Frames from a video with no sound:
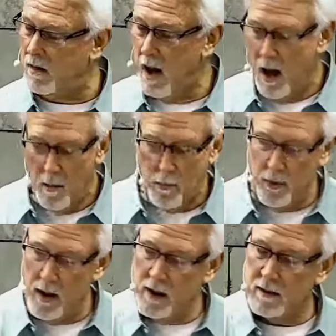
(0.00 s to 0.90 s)
and
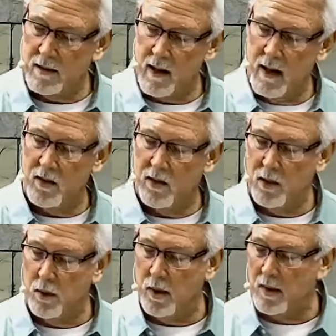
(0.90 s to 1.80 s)
brings things
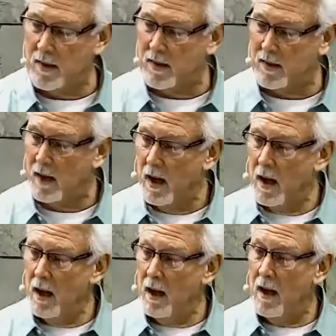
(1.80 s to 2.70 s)
to us, it's,
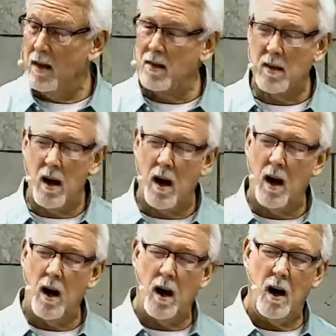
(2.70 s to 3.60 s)
it's
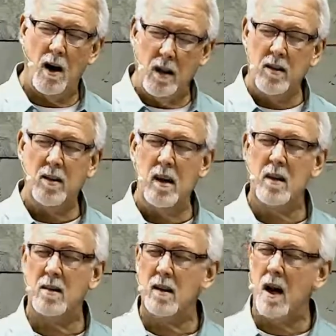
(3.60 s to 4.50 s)
our listening
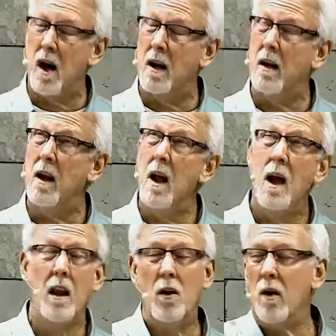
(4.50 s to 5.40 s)
to God and,
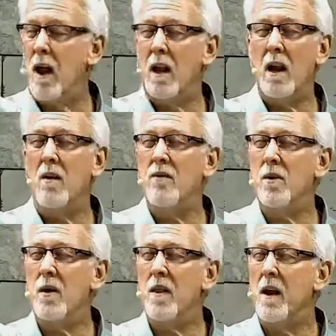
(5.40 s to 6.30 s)
and Lord, I love
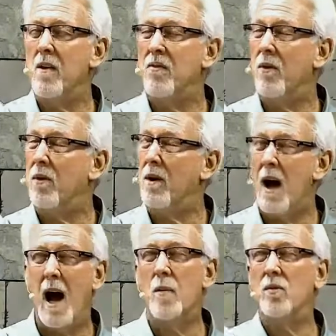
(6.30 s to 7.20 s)
you, and therefore,
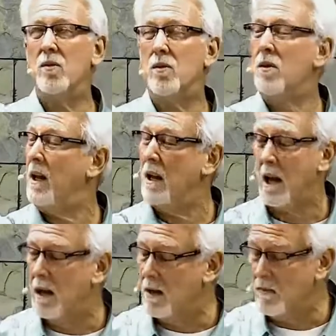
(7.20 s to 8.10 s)
absolutely, and I
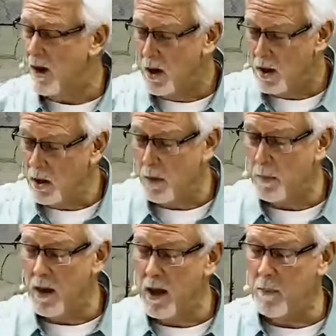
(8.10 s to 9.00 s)
love your
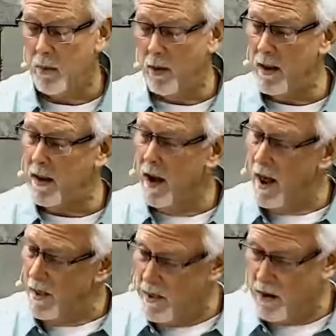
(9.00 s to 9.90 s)
people, and,
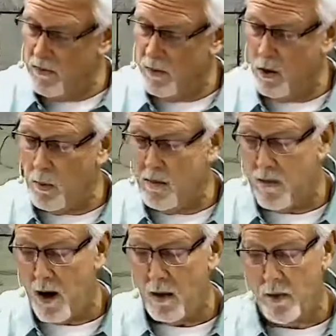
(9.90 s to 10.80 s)
and therefore we
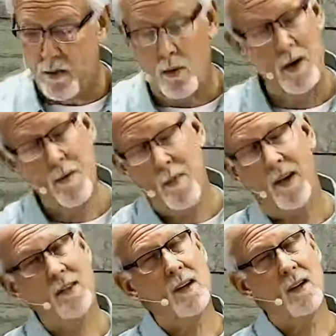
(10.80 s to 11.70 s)
follow through. And you
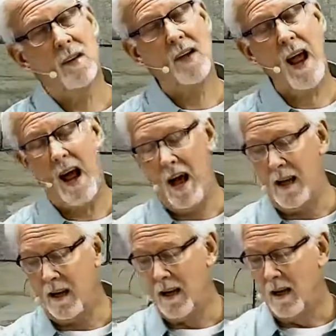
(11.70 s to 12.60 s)
must
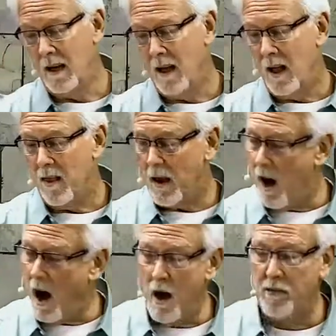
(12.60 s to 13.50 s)
understand that
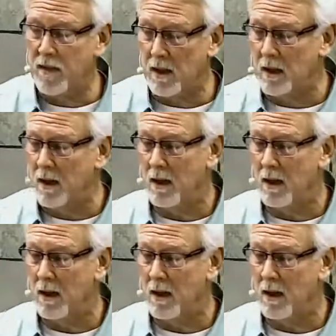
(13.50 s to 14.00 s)
often